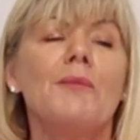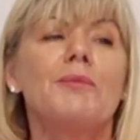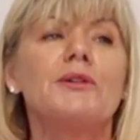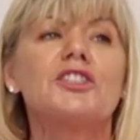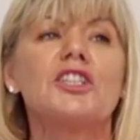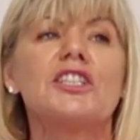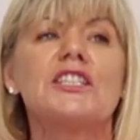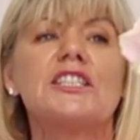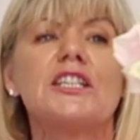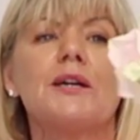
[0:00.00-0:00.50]

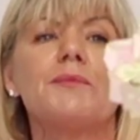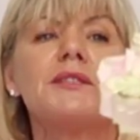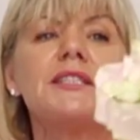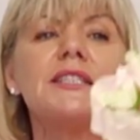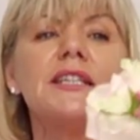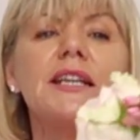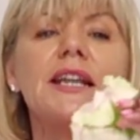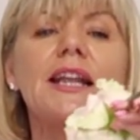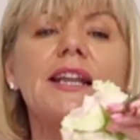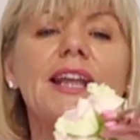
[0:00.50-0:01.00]
But just
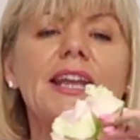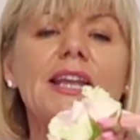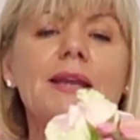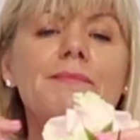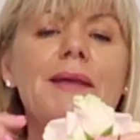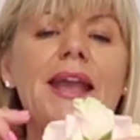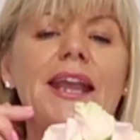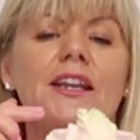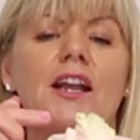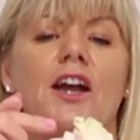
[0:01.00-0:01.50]
something that you
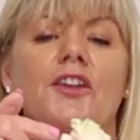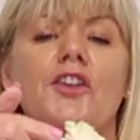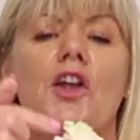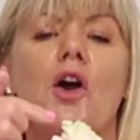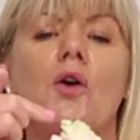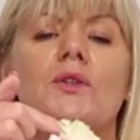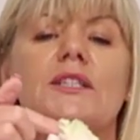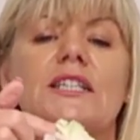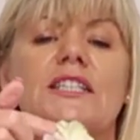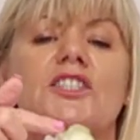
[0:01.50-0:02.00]
may not
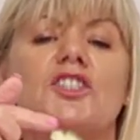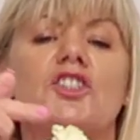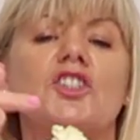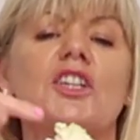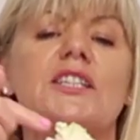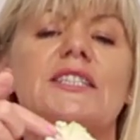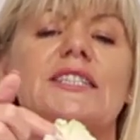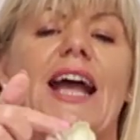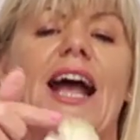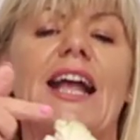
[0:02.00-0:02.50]
notice,
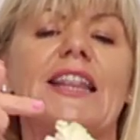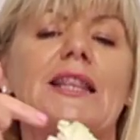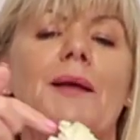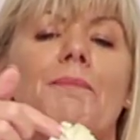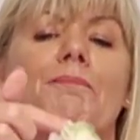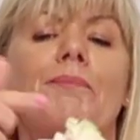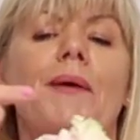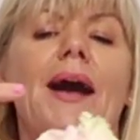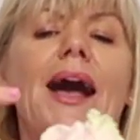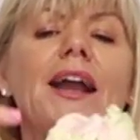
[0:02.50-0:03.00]
just at
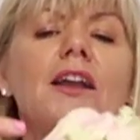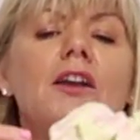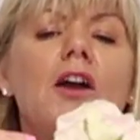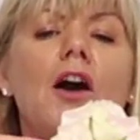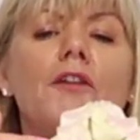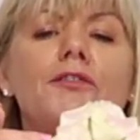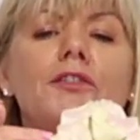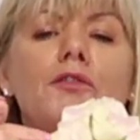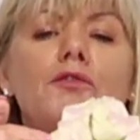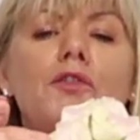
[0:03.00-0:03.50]
the back
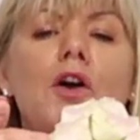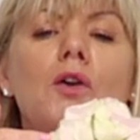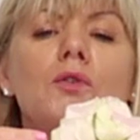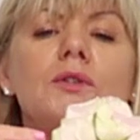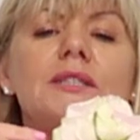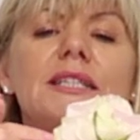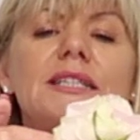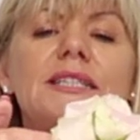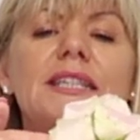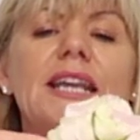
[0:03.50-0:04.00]
of the
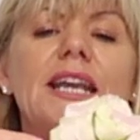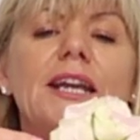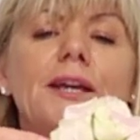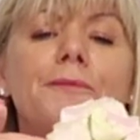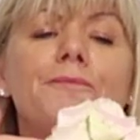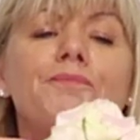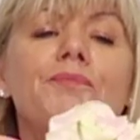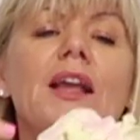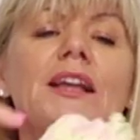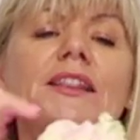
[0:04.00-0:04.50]
roses
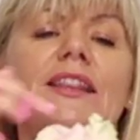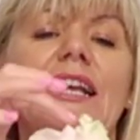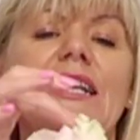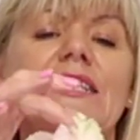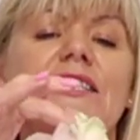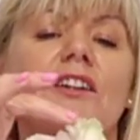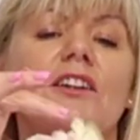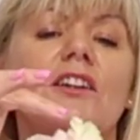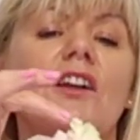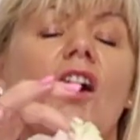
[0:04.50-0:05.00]
here,
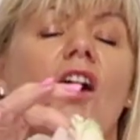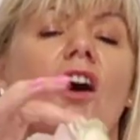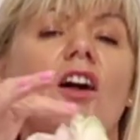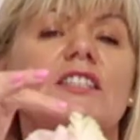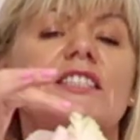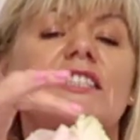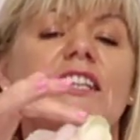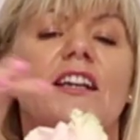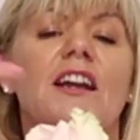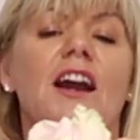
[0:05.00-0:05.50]
these are
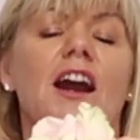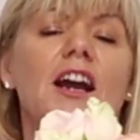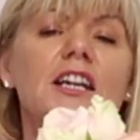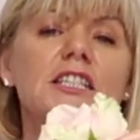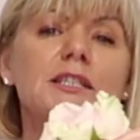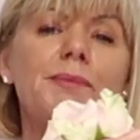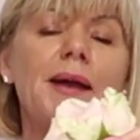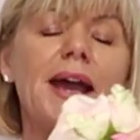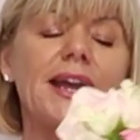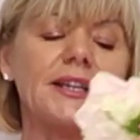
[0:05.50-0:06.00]
called the
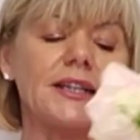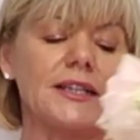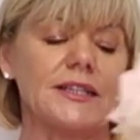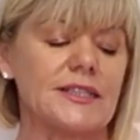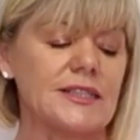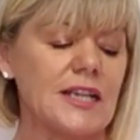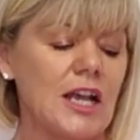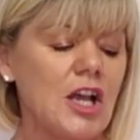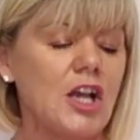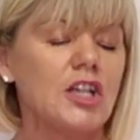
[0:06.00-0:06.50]
guard
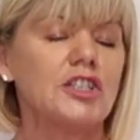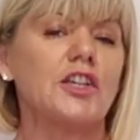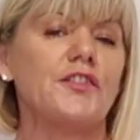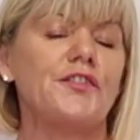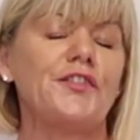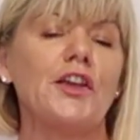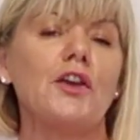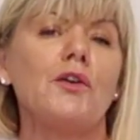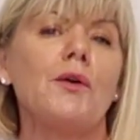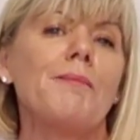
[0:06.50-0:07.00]
petals. So
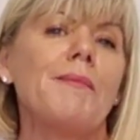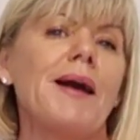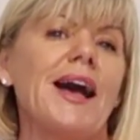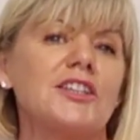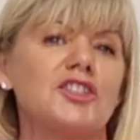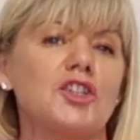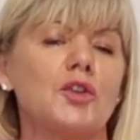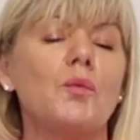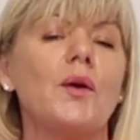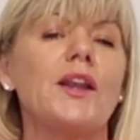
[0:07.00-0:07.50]
if you
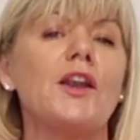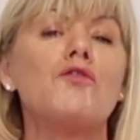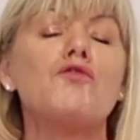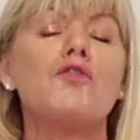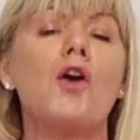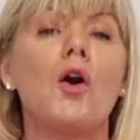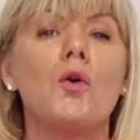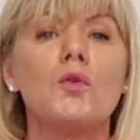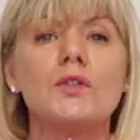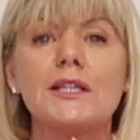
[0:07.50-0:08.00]
imagine when a
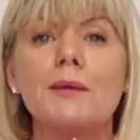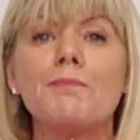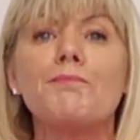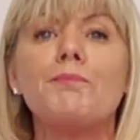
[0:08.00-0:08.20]
rose